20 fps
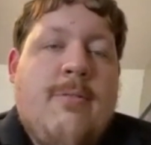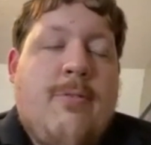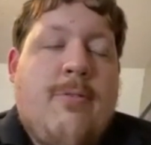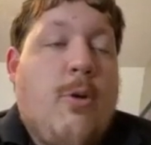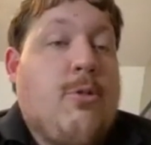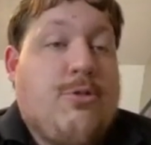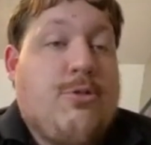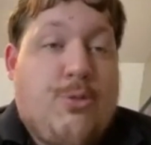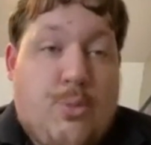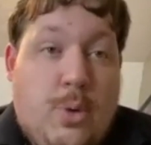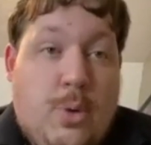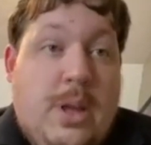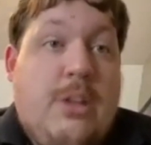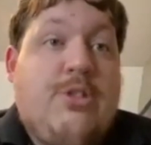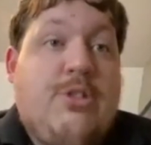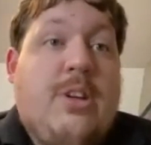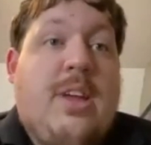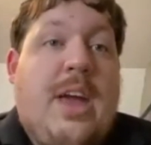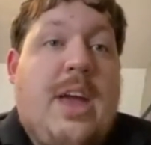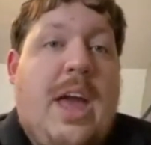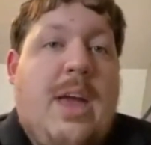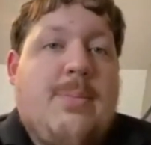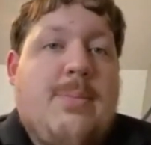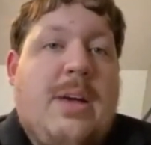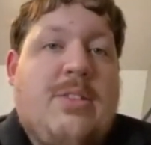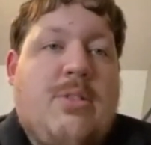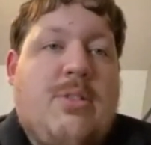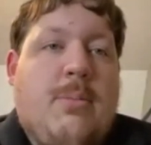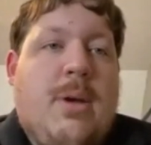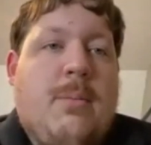first region game
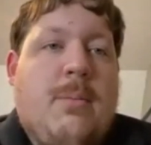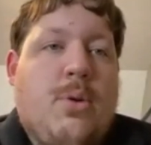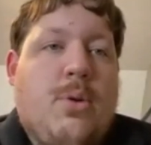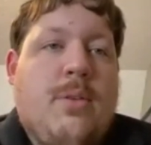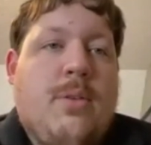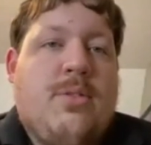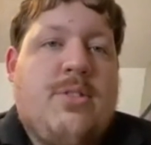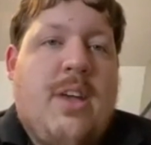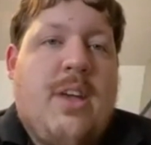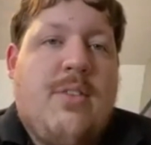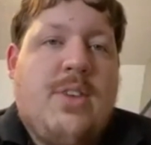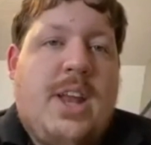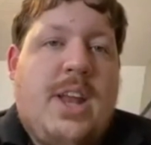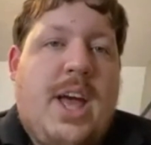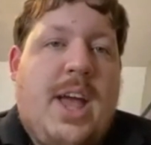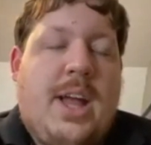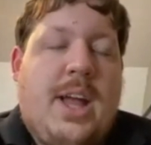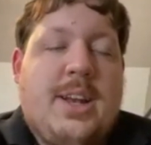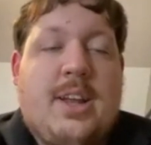as a member of 7A,